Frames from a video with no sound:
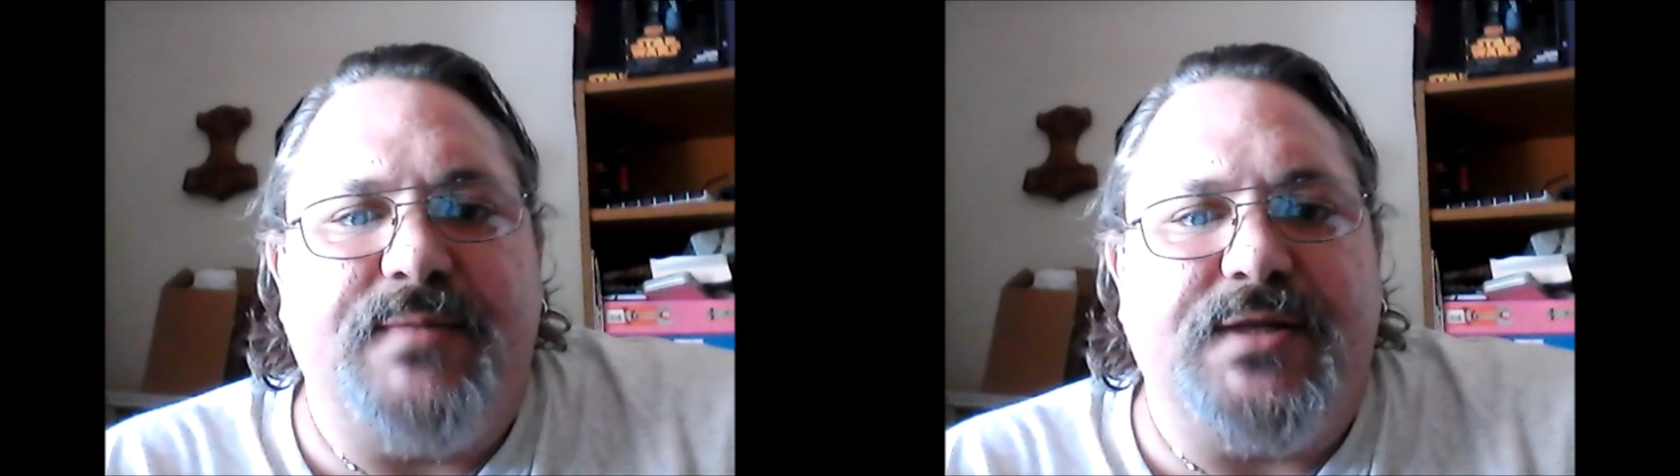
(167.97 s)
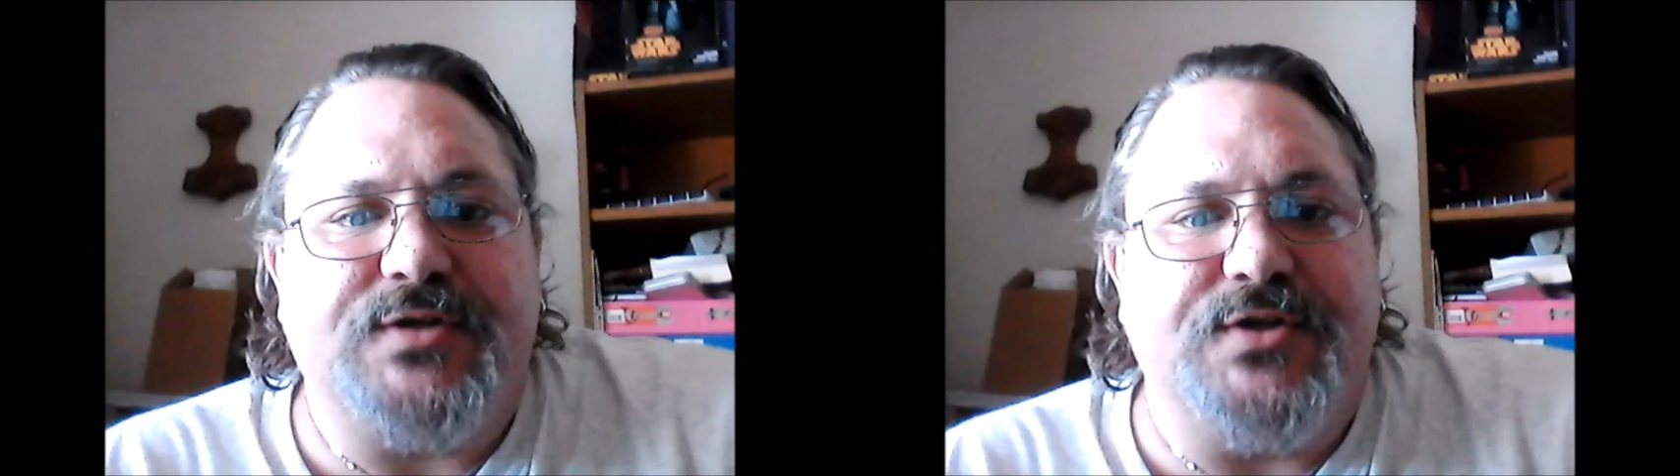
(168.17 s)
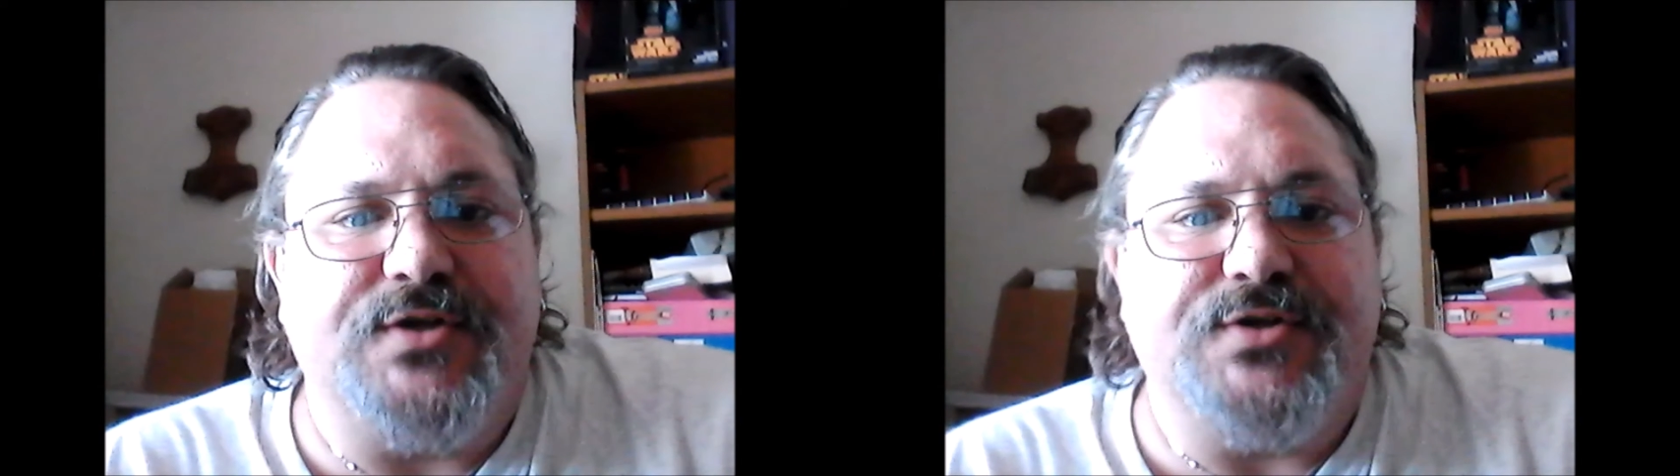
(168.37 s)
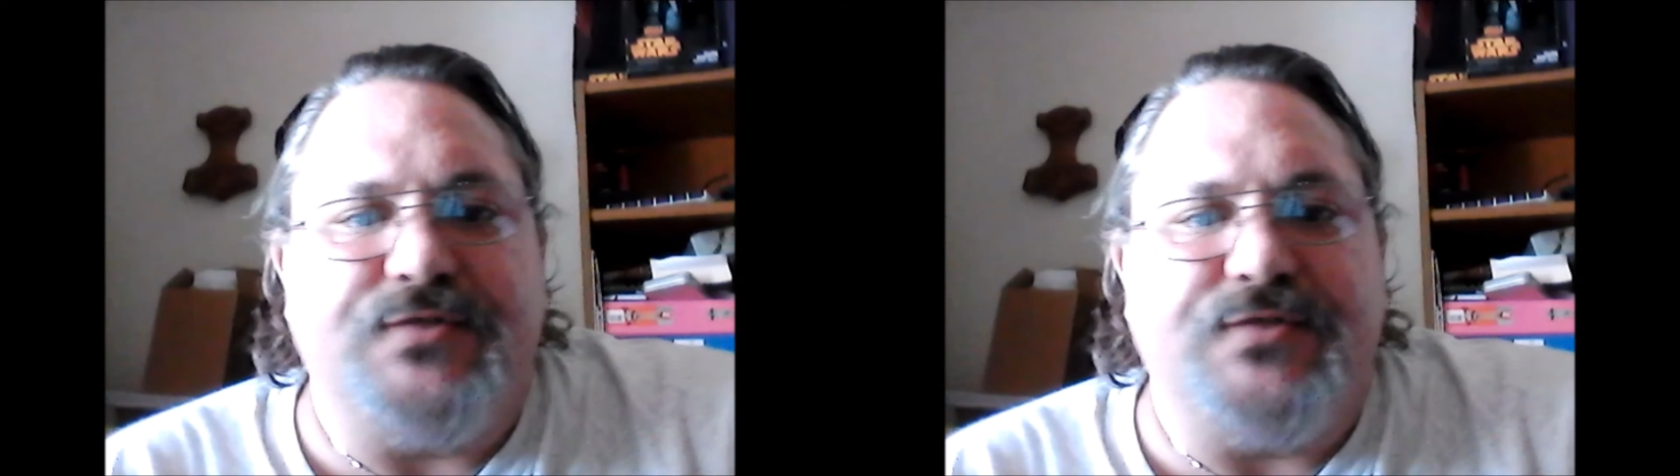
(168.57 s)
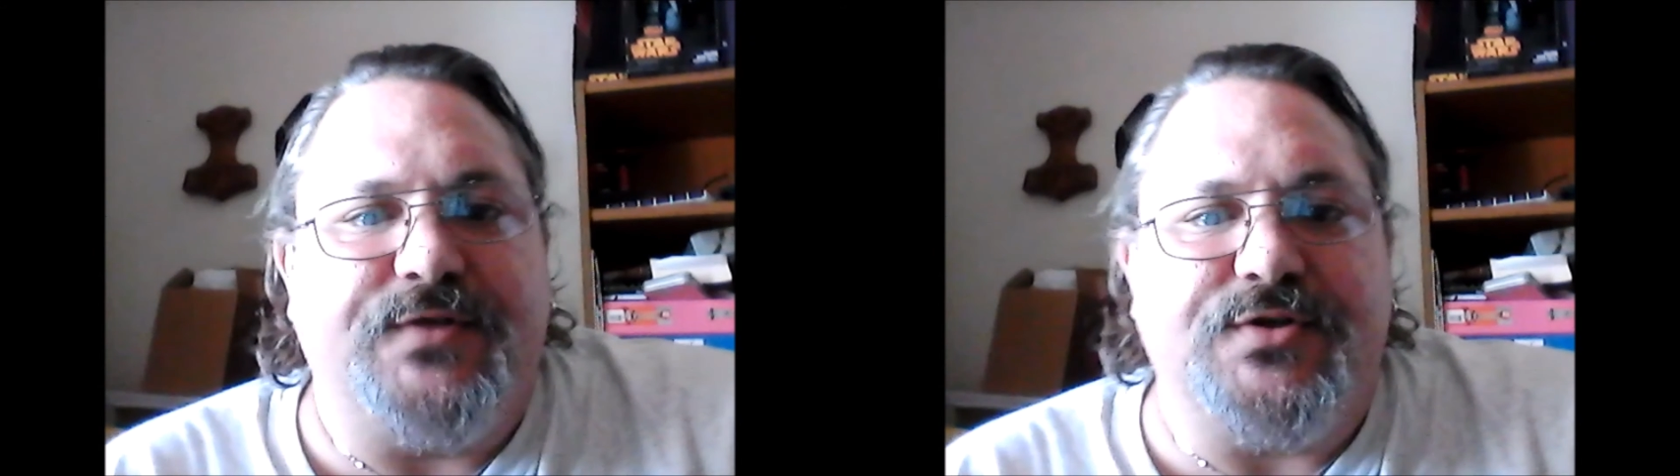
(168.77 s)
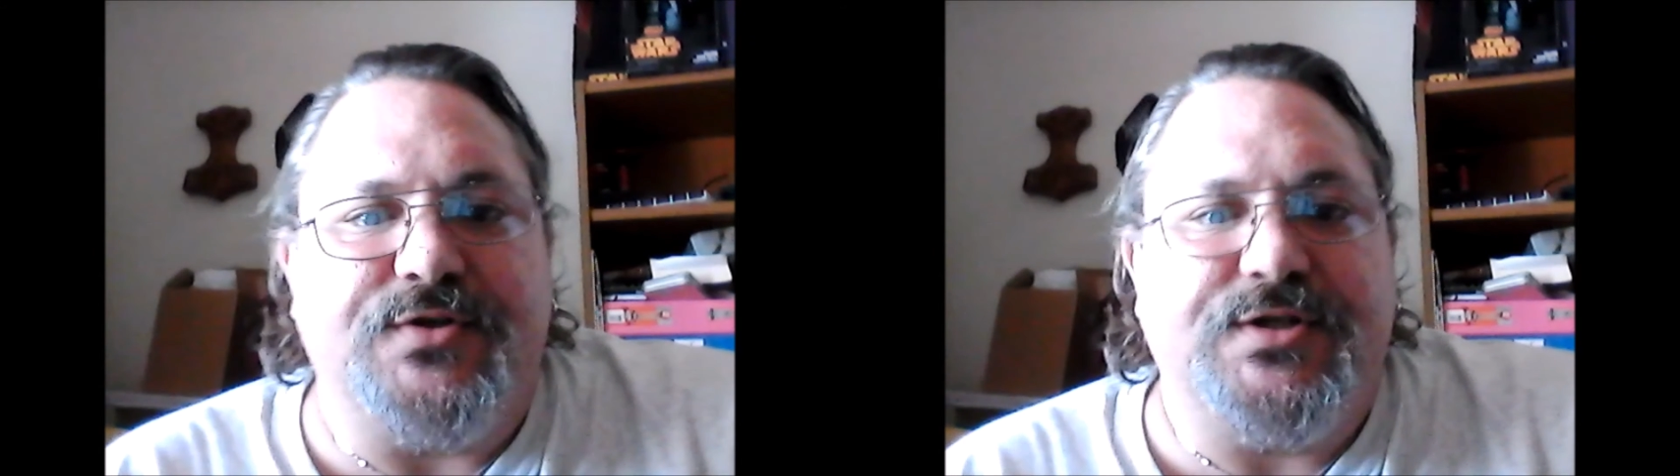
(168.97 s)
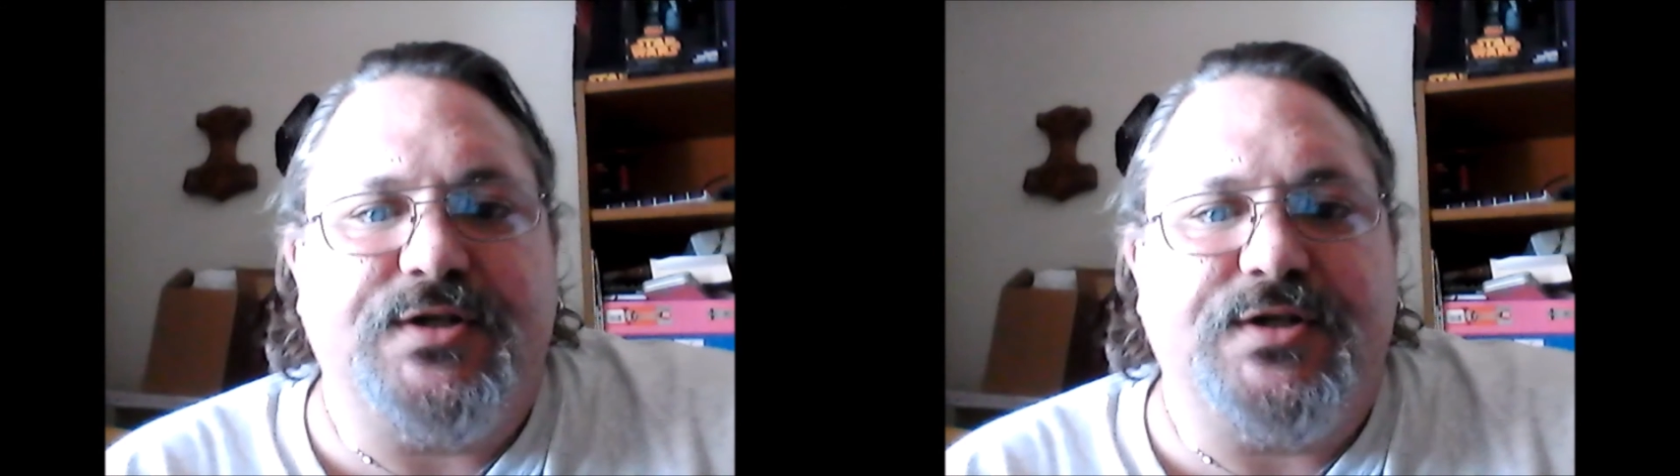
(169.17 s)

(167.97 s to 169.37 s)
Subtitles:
so I just use a finger stick,